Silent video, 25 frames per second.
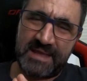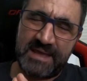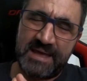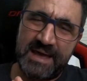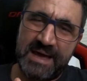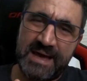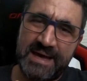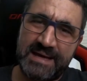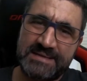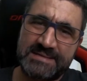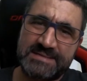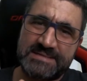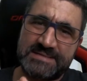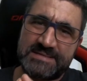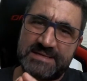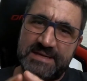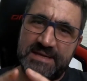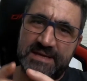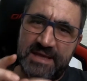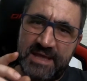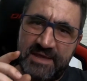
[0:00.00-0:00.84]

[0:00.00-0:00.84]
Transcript: at